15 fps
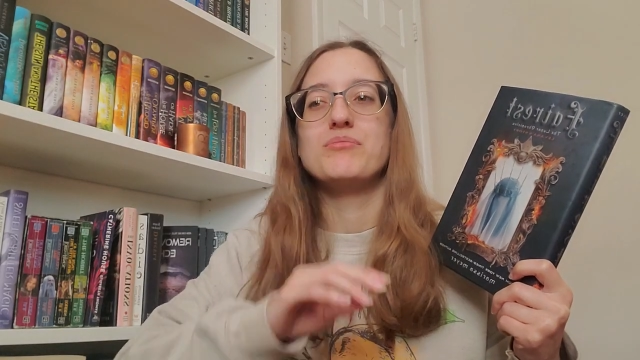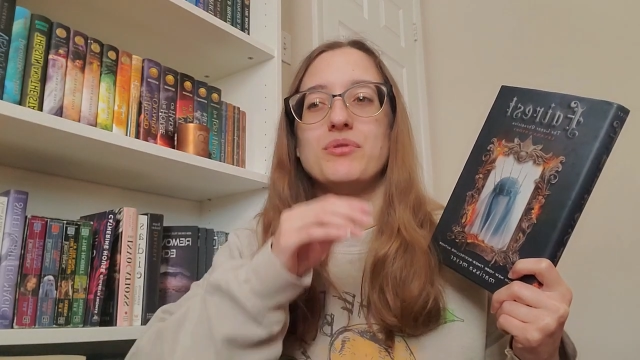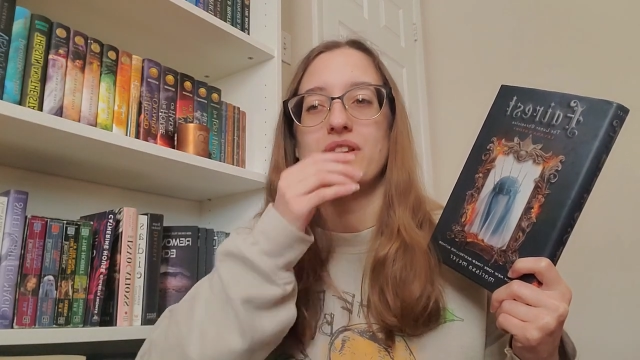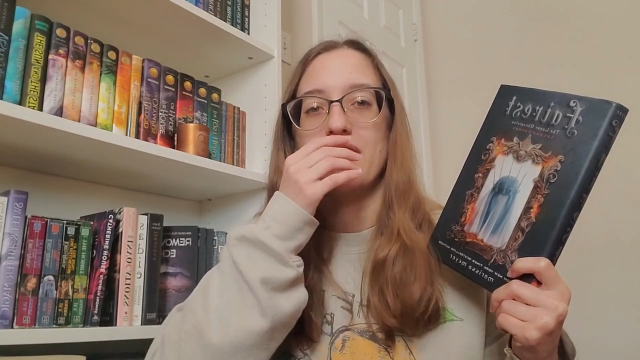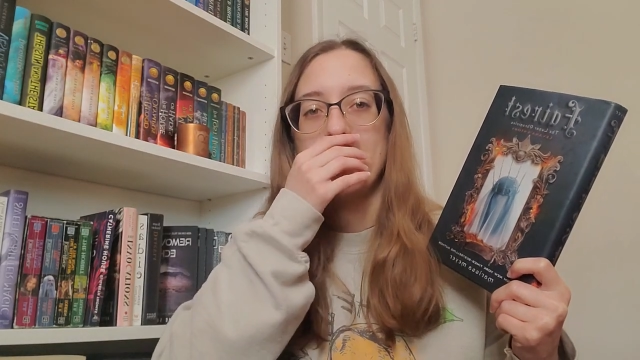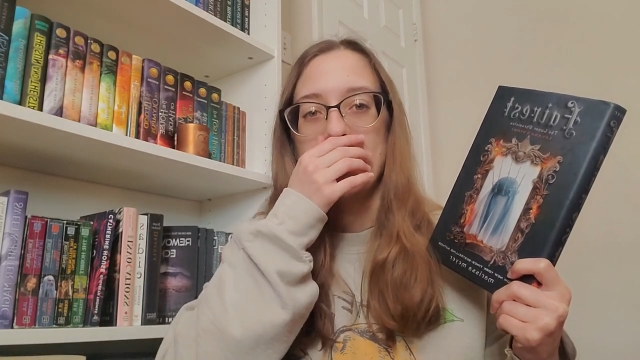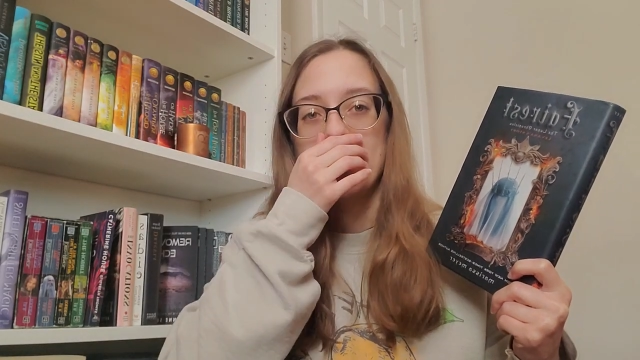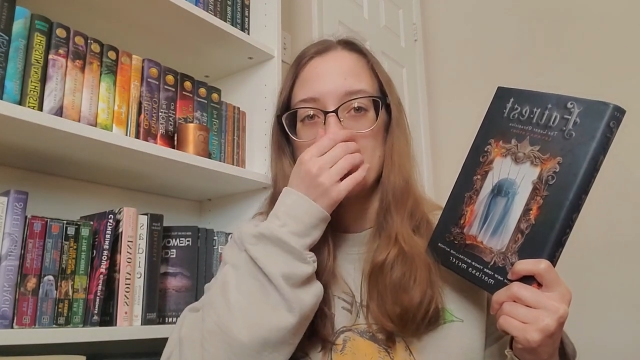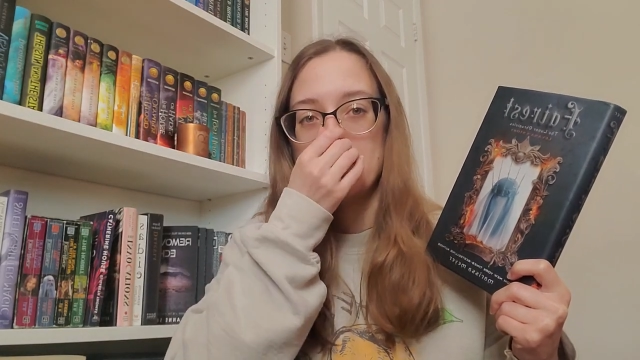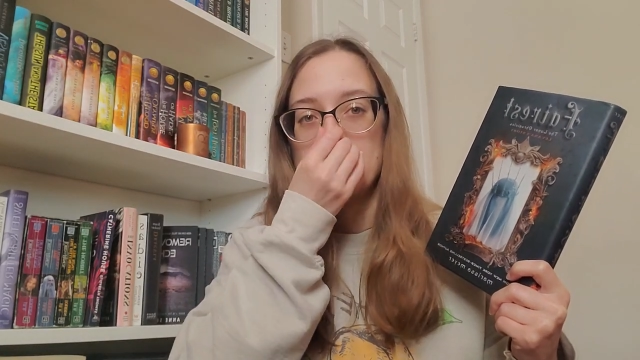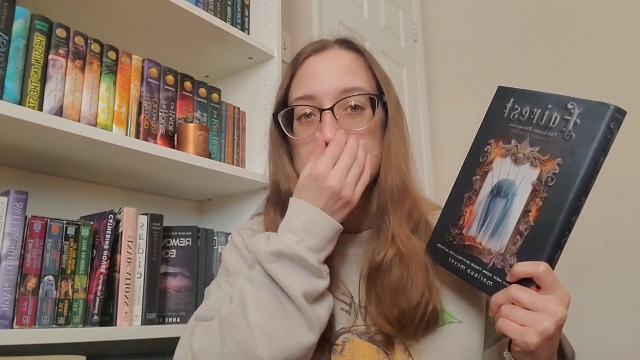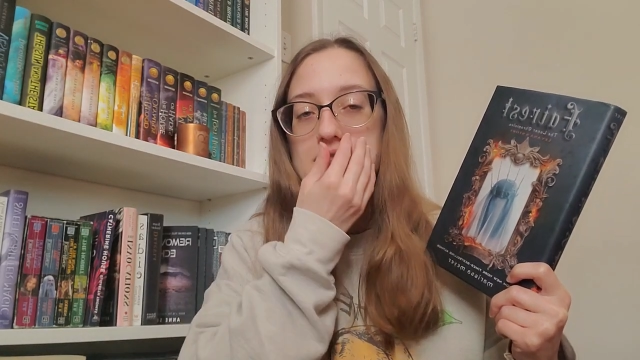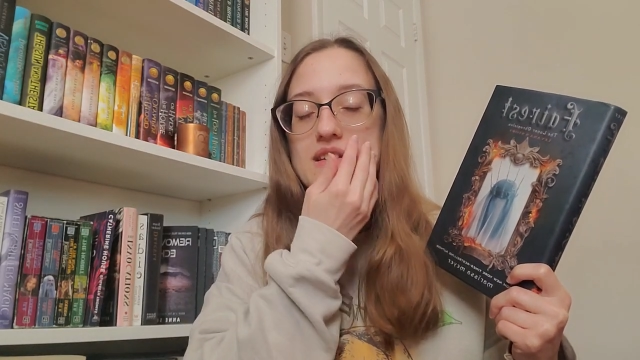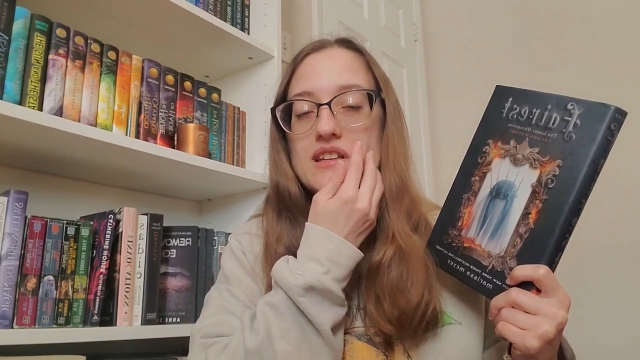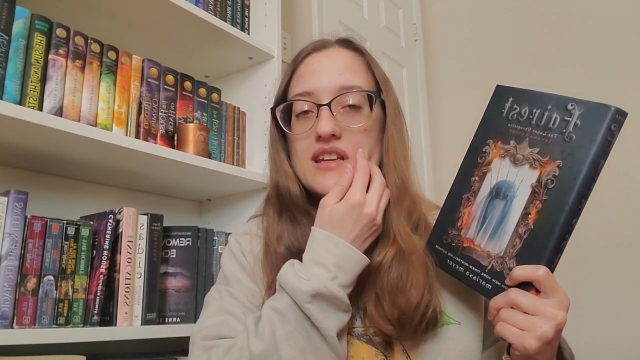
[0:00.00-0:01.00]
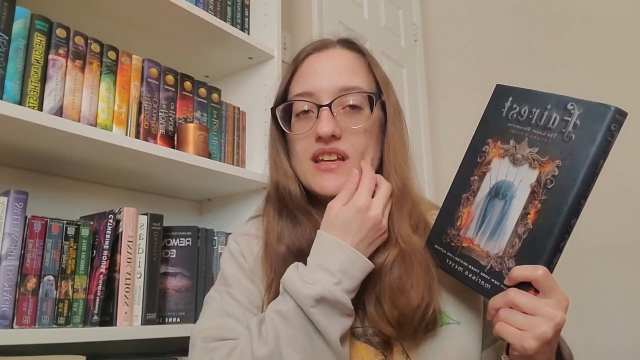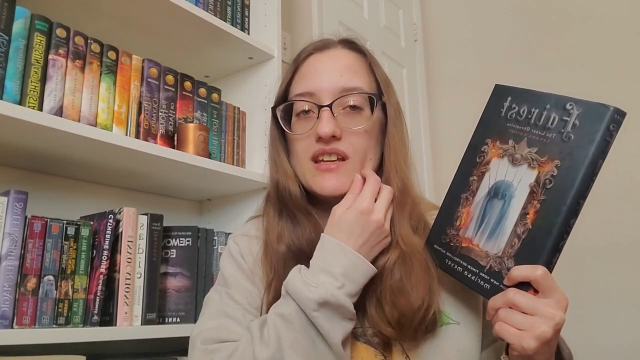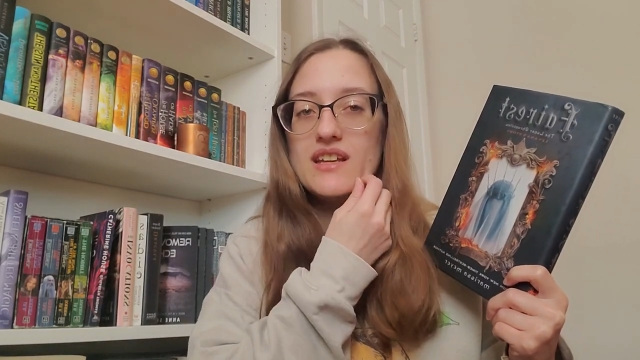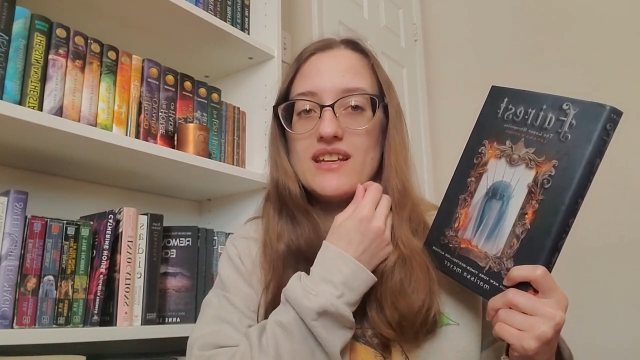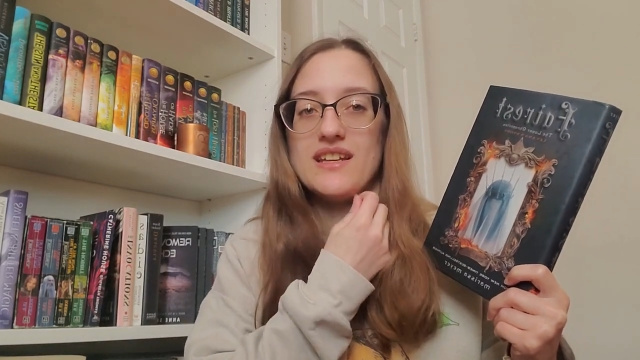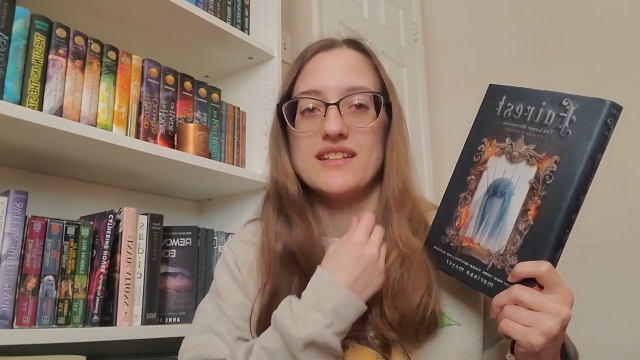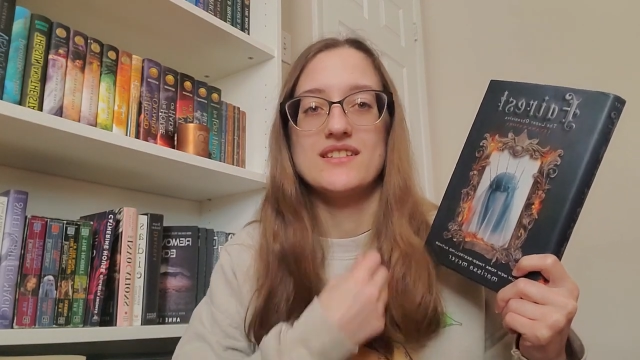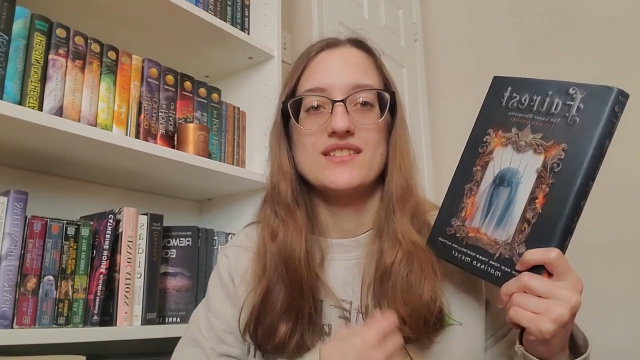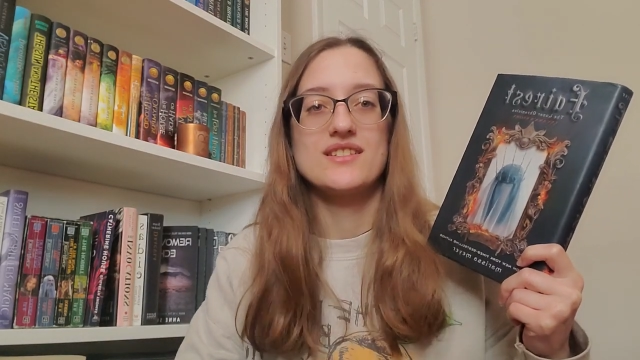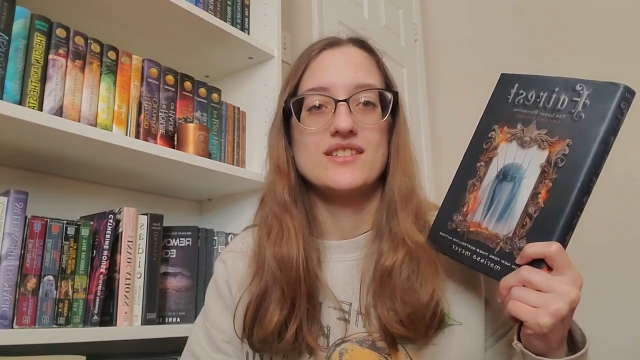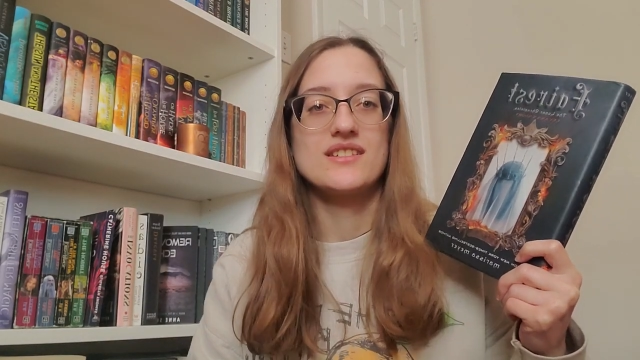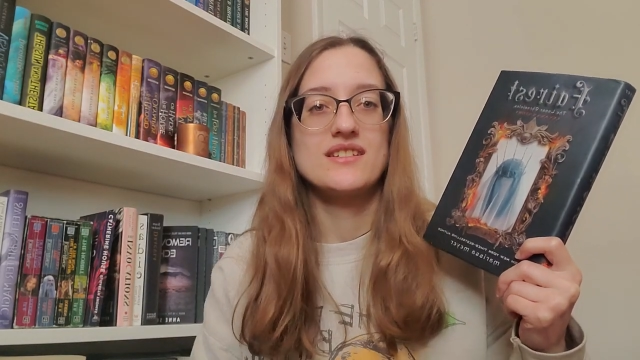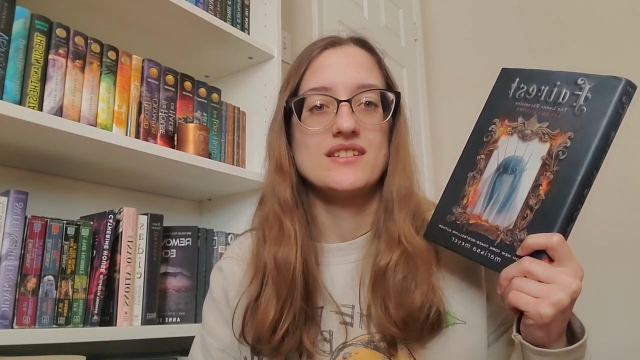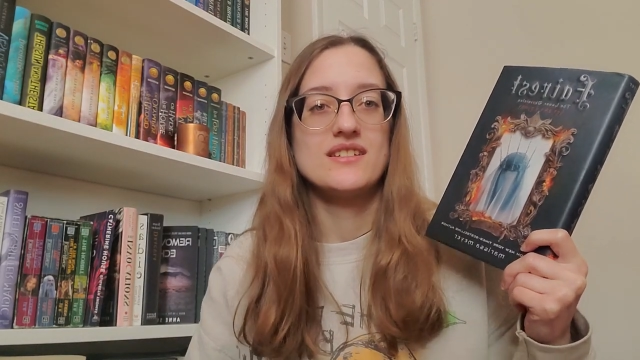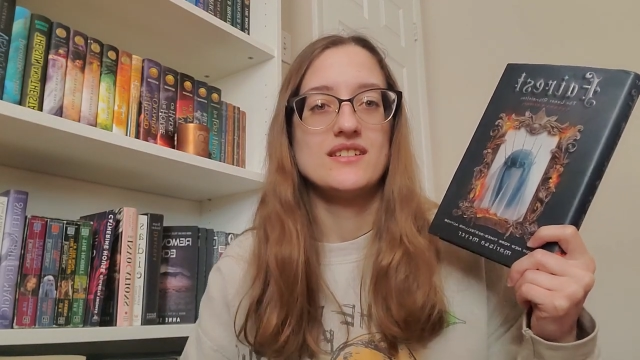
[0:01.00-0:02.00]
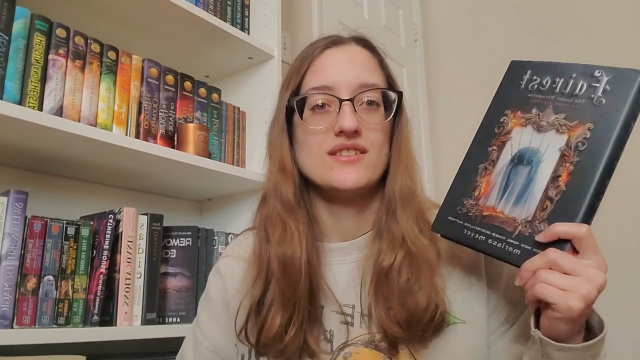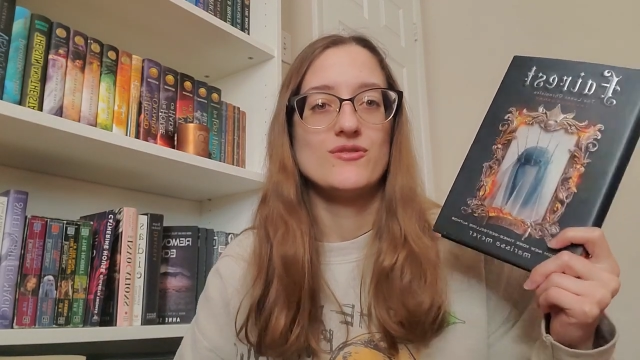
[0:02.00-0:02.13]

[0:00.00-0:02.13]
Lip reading: bland in its